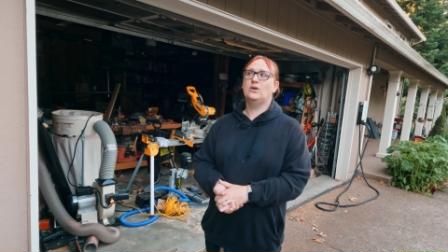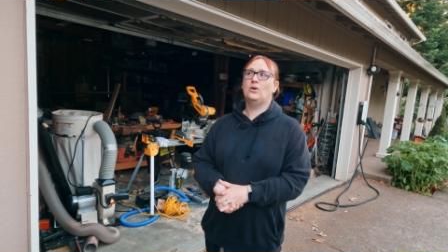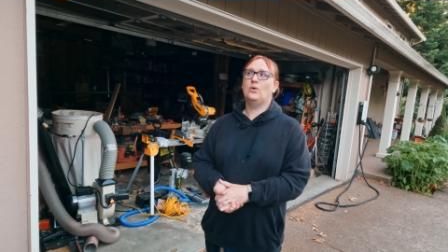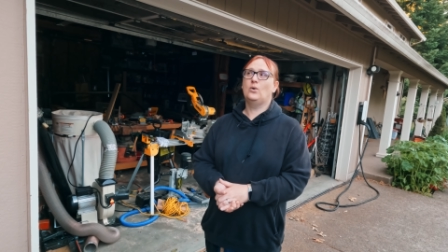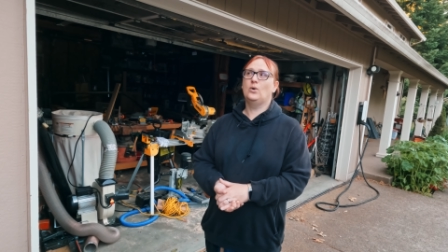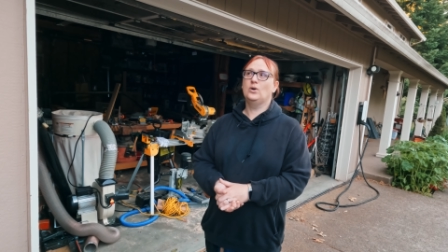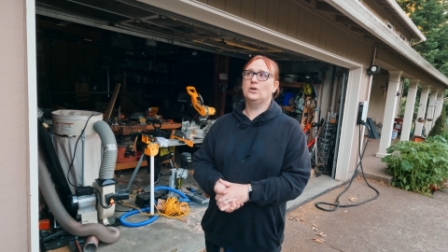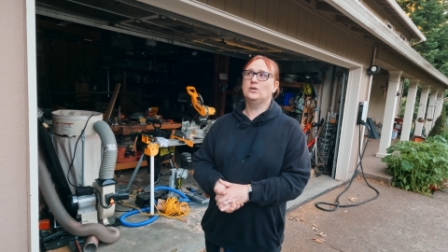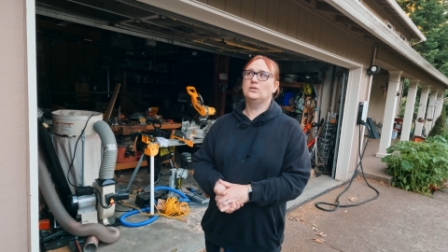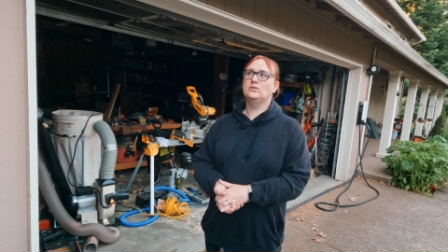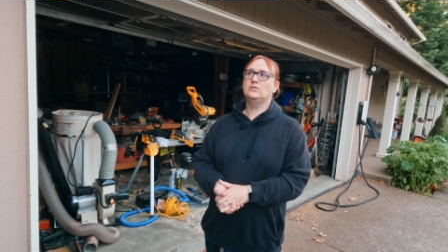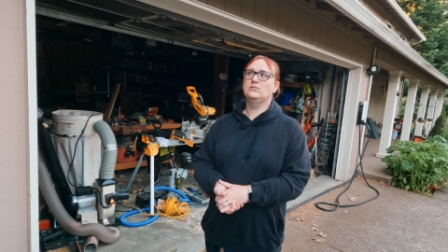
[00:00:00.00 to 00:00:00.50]

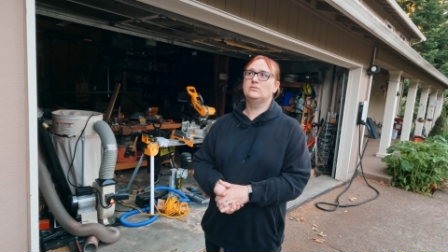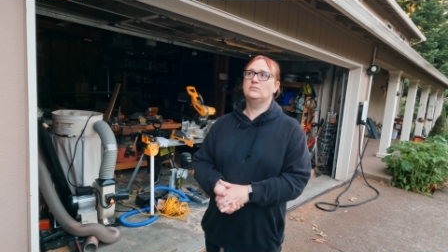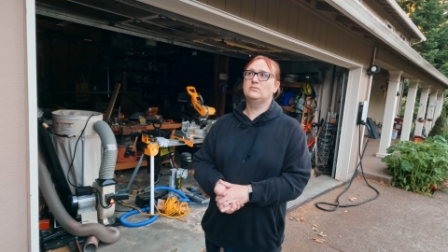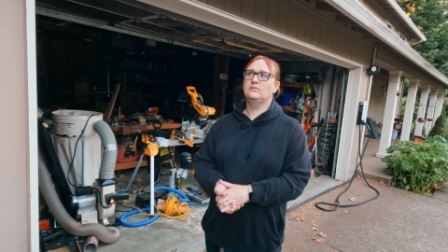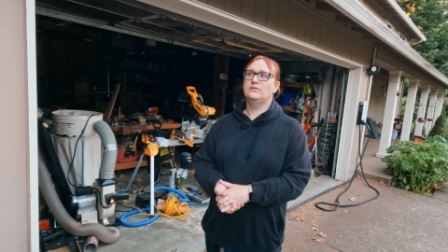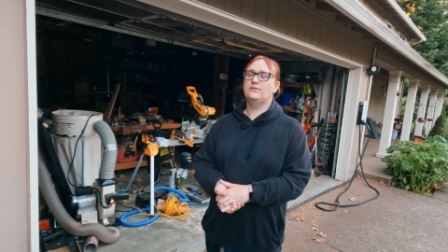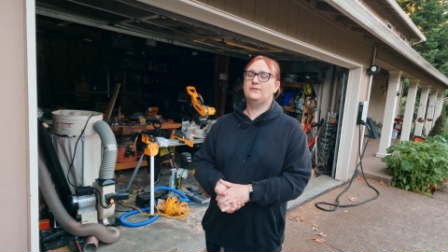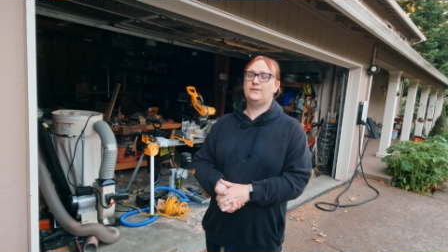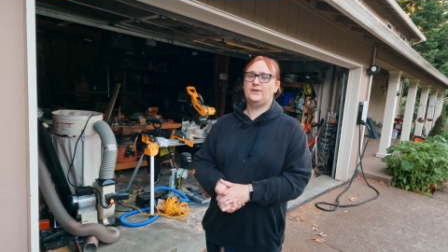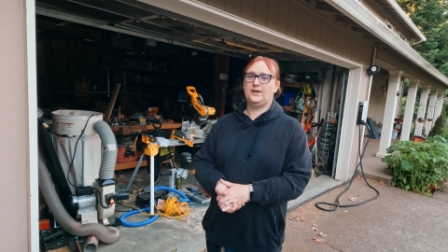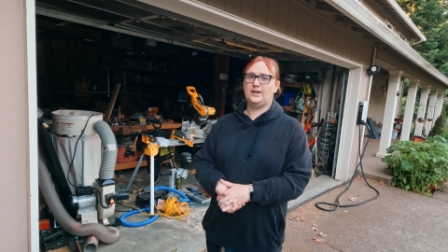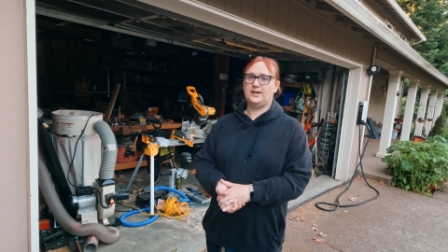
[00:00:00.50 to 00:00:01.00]
oil
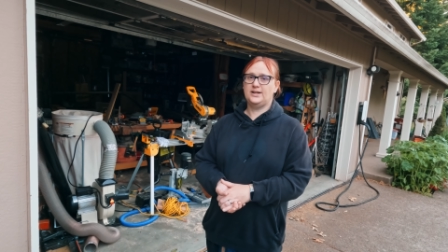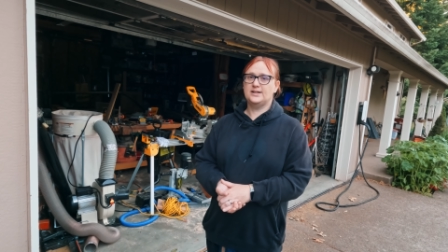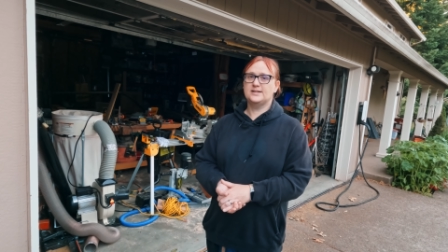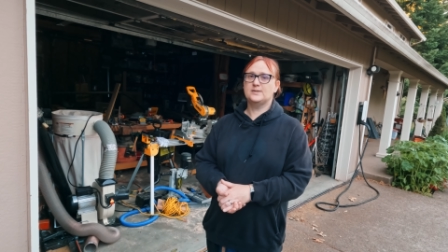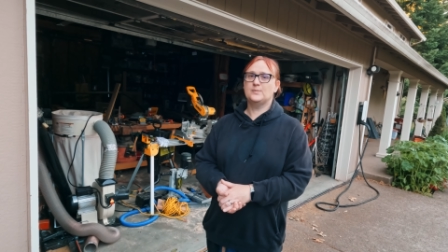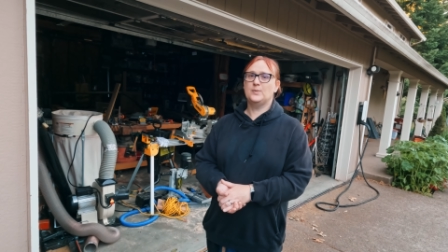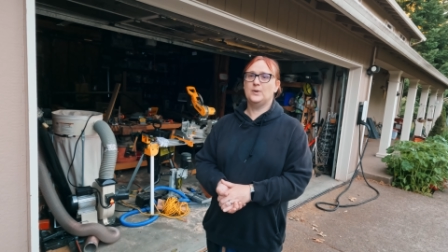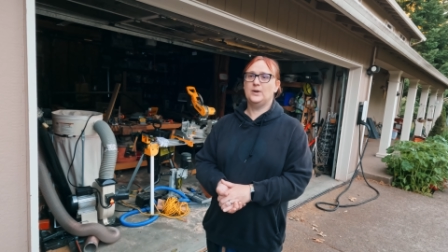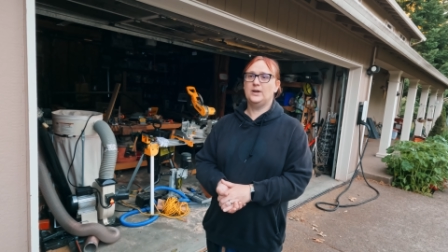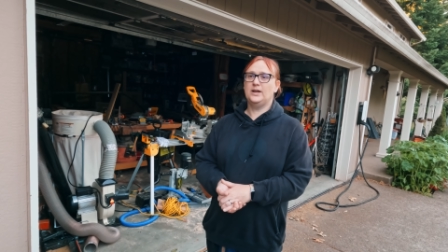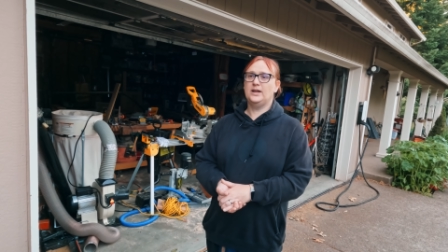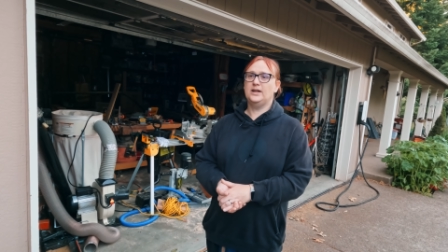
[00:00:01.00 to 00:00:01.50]
furnace
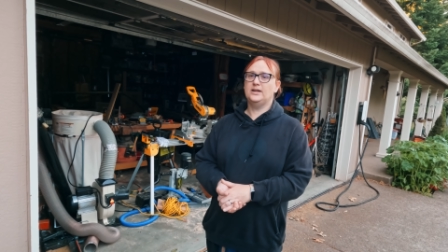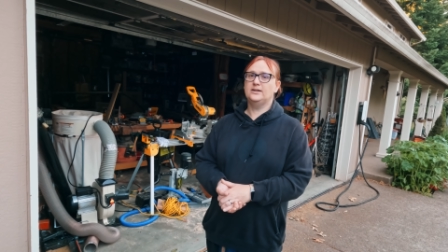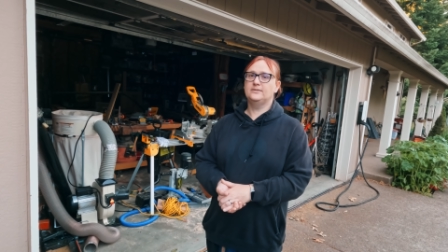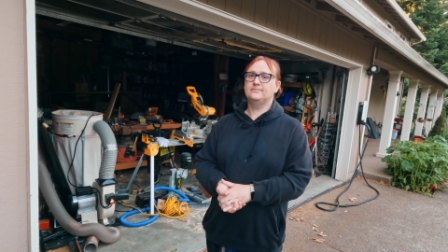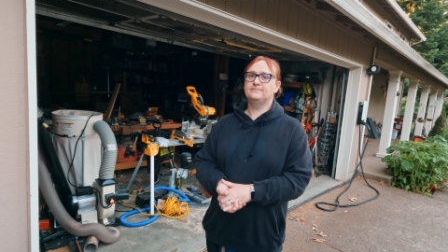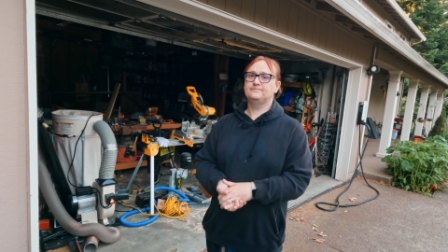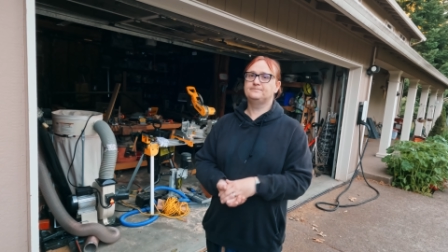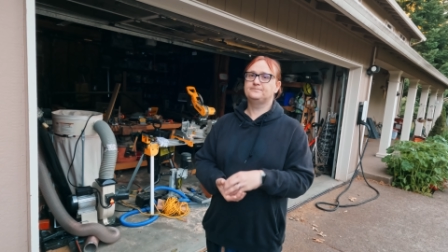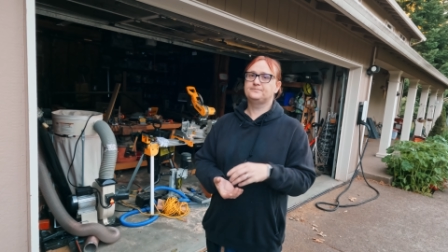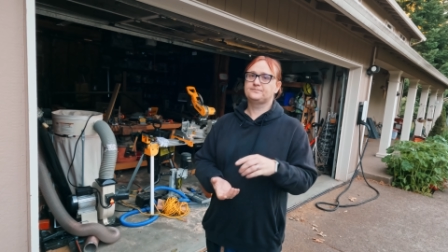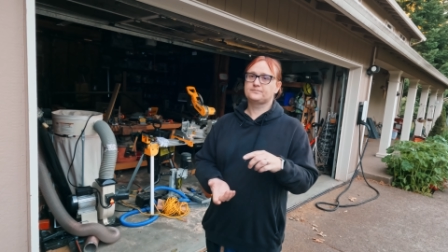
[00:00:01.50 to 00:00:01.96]
put in